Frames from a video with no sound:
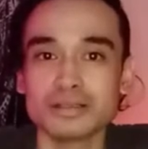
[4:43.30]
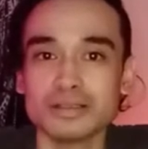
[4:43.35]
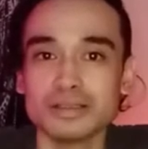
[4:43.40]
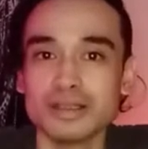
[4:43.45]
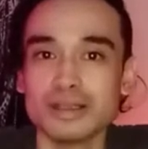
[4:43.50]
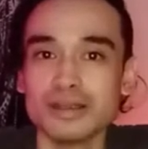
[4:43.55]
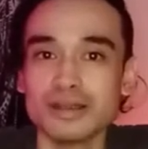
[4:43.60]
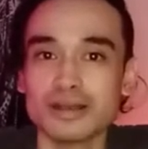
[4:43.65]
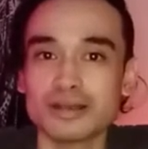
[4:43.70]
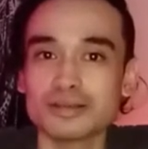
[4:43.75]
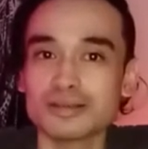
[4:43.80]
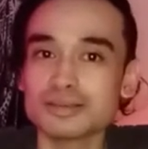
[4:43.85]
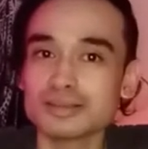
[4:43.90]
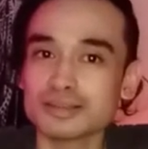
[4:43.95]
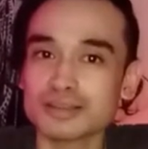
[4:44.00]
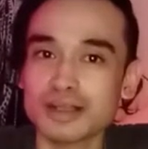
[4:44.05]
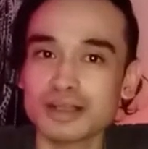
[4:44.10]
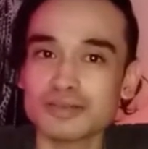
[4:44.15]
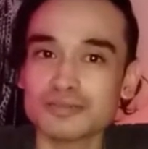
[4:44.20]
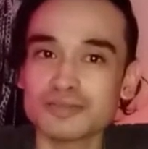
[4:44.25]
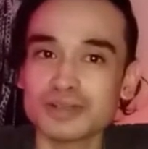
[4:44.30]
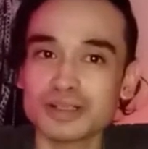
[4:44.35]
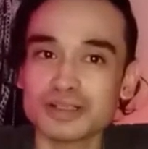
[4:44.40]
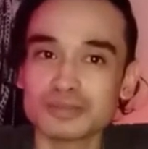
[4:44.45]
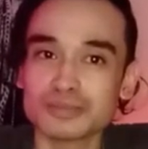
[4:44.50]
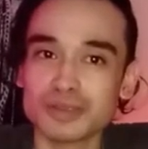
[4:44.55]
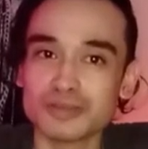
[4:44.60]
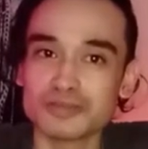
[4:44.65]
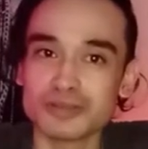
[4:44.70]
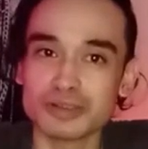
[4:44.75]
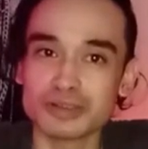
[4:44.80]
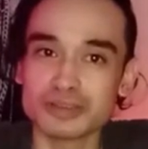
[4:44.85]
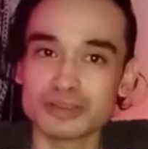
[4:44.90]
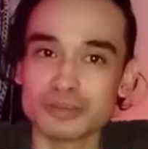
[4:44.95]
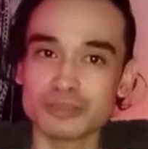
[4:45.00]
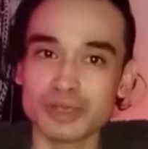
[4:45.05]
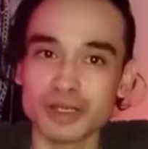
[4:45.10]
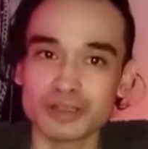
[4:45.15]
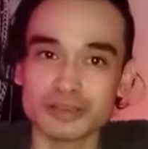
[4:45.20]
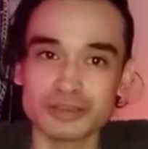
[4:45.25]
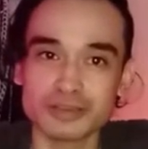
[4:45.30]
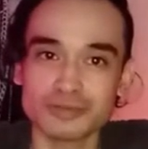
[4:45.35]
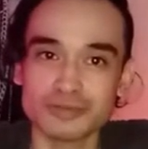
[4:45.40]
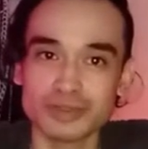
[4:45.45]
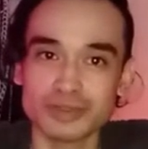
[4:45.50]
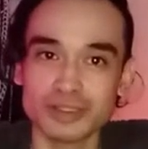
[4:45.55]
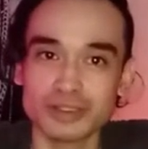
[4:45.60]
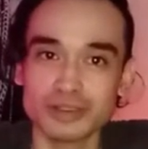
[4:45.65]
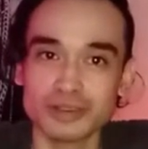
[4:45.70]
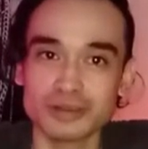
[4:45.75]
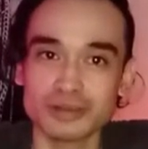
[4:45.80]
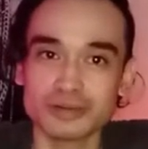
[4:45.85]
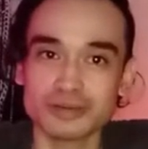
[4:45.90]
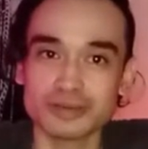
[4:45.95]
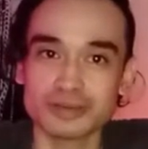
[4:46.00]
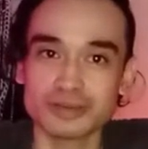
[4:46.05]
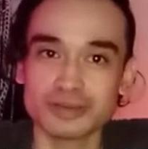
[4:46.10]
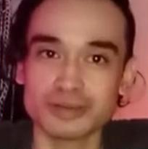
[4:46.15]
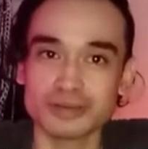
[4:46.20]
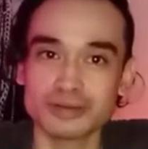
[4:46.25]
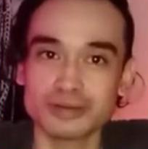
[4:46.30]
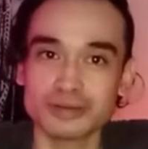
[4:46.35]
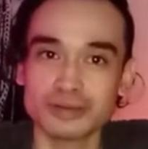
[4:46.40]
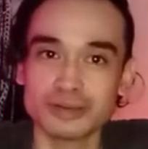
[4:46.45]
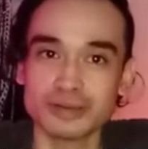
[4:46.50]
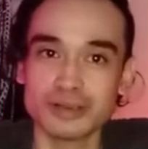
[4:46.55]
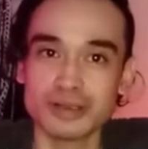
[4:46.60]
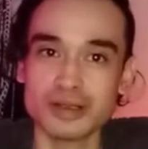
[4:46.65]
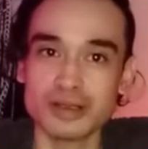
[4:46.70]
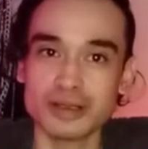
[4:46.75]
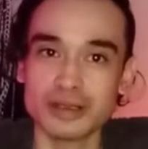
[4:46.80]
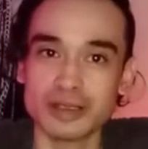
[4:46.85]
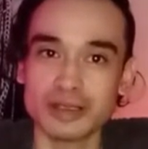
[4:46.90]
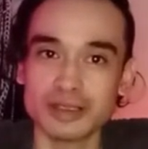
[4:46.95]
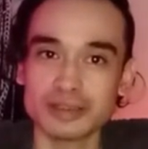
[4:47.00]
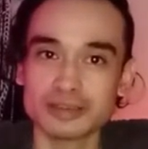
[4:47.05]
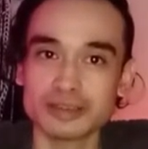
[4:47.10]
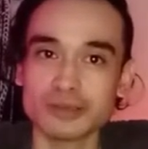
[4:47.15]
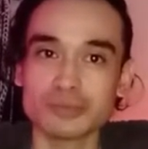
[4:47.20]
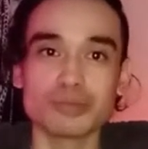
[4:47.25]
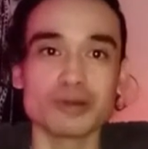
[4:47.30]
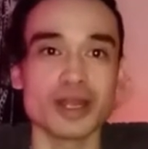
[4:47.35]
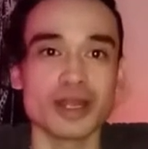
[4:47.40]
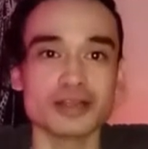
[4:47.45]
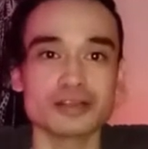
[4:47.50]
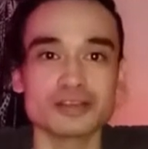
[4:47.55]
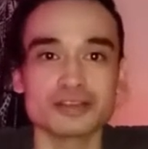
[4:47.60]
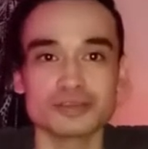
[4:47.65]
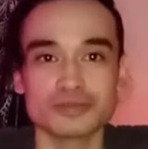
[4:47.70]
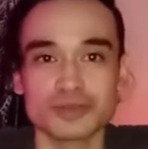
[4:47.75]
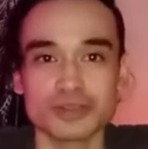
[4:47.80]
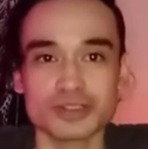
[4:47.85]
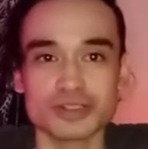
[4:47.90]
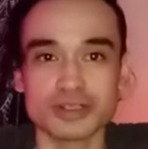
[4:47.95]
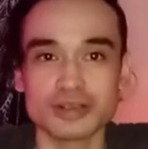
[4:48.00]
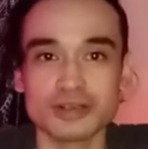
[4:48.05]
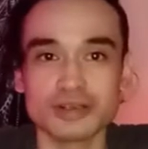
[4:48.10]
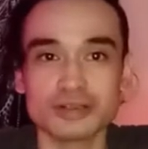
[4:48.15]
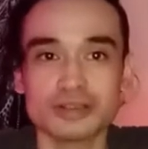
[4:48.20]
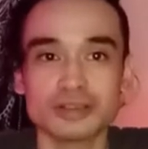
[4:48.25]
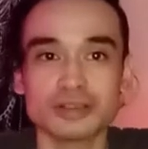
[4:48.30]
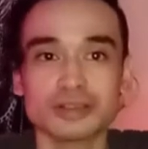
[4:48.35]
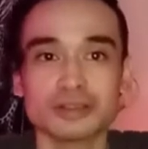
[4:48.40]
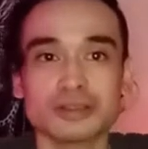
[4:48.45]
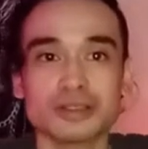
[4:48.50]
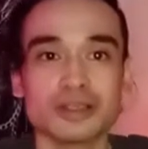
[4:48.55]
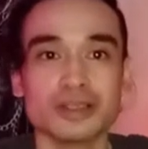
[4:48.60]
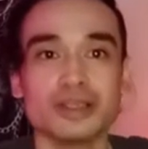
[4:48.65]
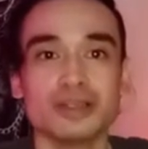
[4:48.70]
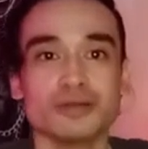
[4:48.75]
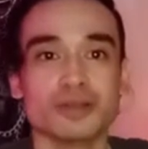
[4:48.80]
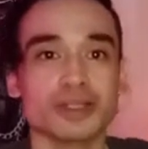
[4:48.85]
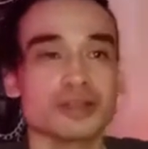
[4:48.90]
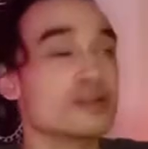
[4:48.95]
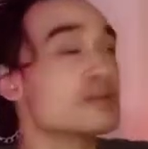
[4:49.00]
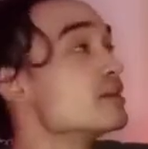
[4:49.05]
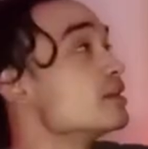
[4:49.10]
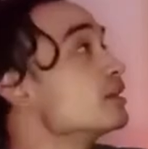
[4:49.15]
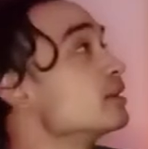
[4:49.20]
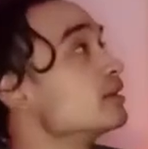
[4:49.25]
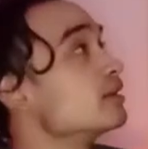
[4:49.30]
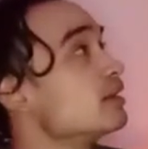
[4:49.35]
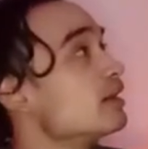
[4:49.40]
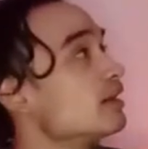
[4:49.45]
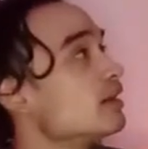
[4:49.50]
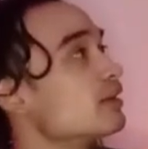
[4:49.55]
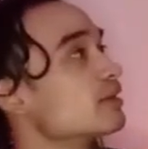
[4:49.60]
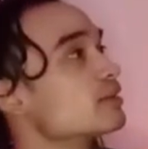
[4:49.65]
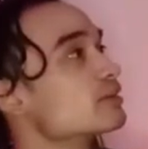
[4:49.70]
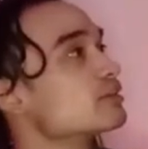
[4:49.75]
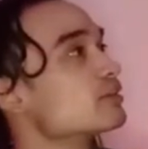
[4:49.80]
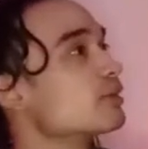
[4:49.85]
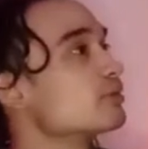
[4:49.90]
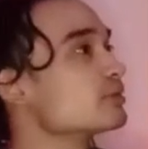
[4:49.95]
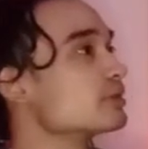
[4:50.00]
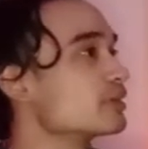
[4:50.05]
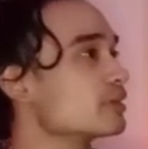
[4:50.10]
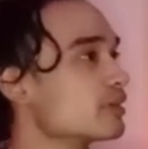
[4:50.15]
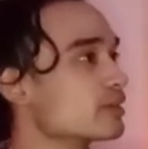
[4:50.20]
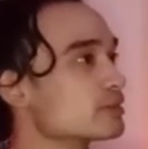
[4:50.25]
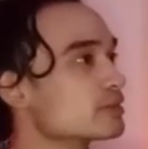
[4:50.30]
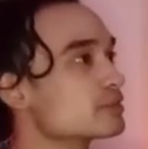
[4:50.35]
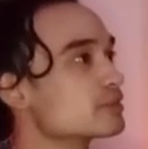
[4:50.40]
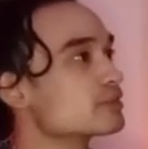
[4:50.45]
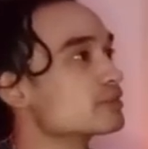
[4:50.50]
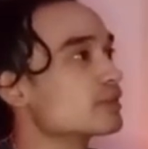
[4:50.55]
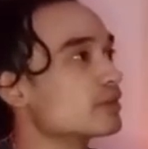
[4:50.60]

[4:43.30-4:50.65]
yeah, this is kind of fun. It's my first unboxing video, so it's good practice for sure. Anyway, let's start with the next